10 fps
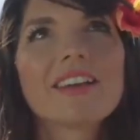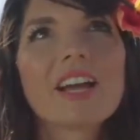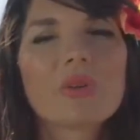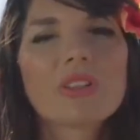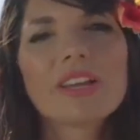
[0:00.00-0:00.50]

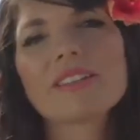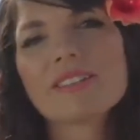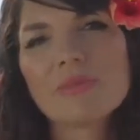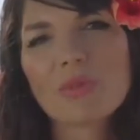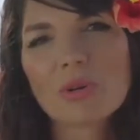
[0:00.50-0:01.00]
I would like to
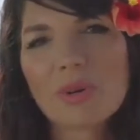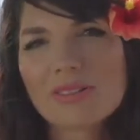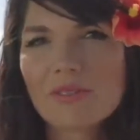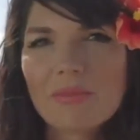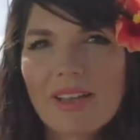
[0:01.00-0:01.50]
see more
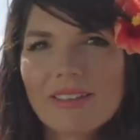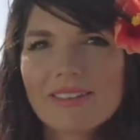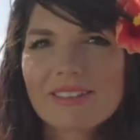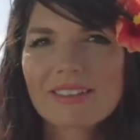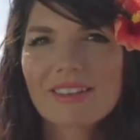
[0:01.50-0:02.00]
muscle mass.